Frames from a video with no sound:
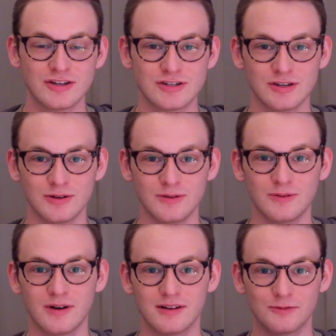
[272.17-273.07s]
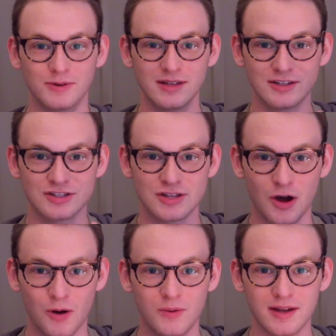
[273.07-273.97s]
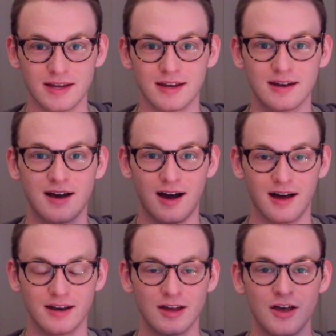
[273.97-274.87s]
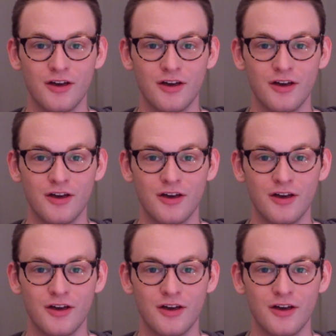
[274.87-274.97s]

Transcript: to really just hone in on